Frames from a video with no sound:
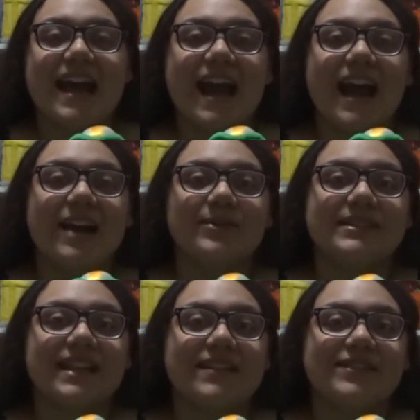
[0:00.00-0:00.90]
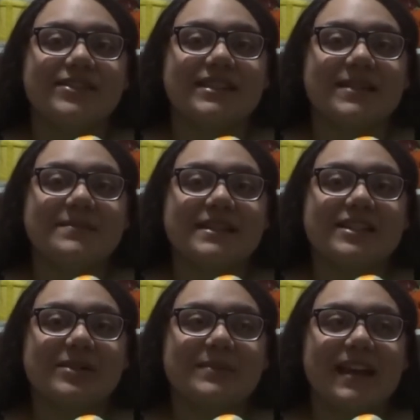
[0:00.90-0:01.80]
I would say if you see
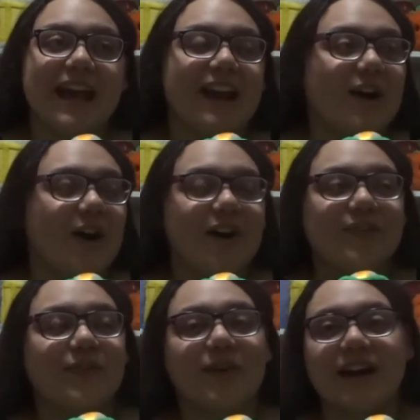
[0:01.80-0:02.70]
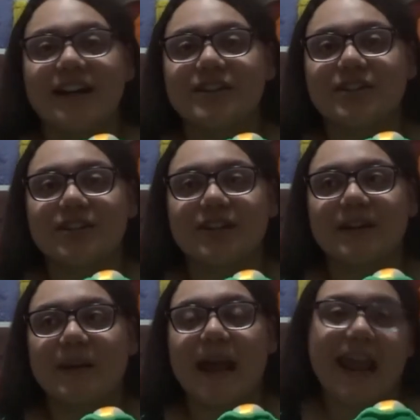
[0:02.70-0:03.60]
Mr. B at all for
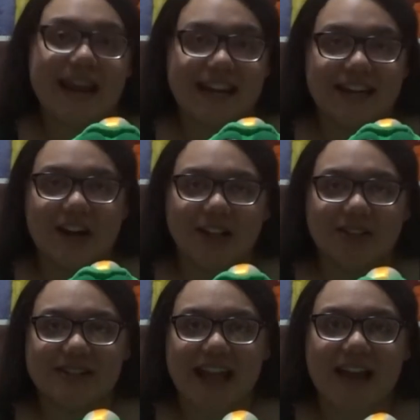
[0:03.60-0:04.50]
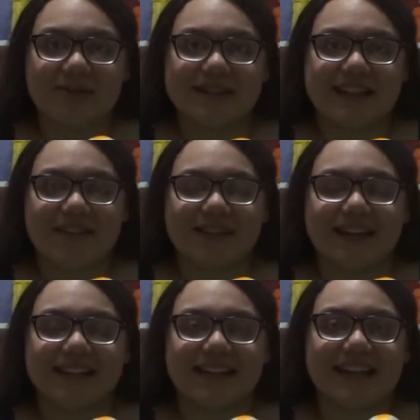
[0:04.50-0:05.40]
under $80, I would
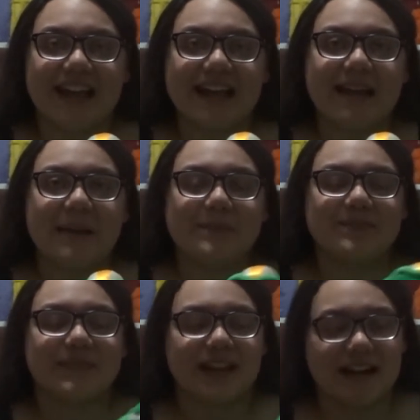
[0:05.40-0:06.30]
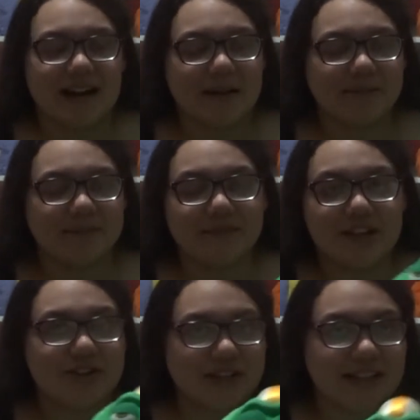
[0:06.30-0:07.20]
definitely get him.
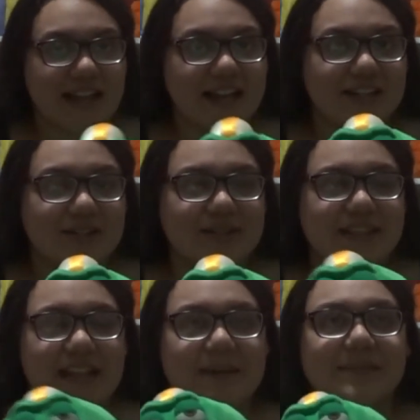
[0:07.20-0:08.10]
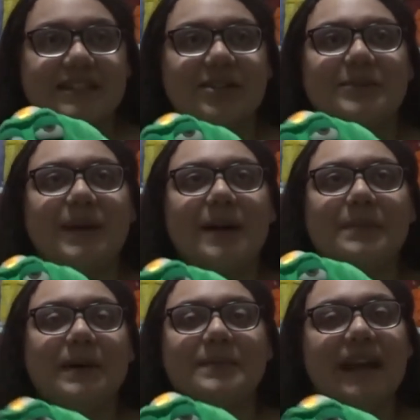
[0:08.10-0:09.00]
Usually I do see him still pop
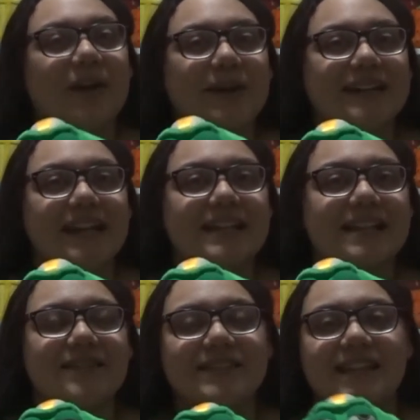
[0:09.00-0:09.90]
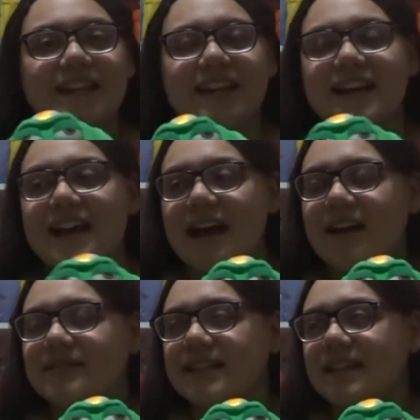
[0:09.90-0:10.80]
up nowadays. I've seen
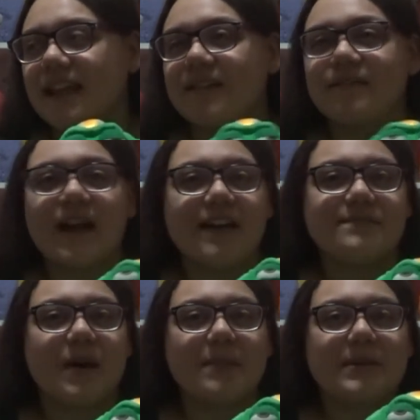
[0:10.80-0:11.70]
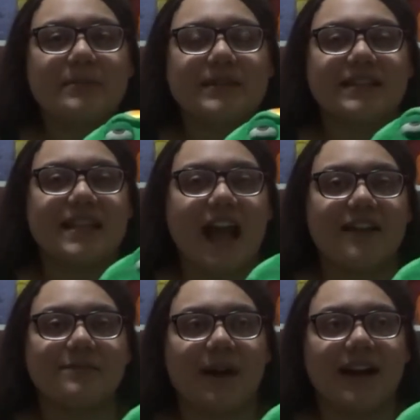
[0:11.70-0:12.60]
like 5 pop-ups since
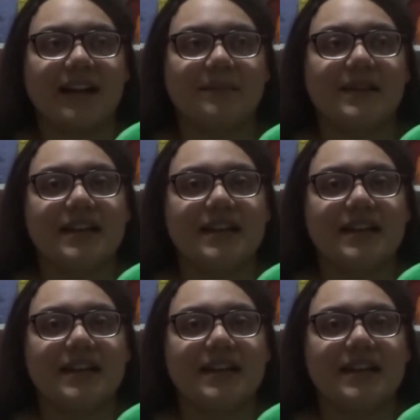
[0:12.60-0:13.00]
I've bought him.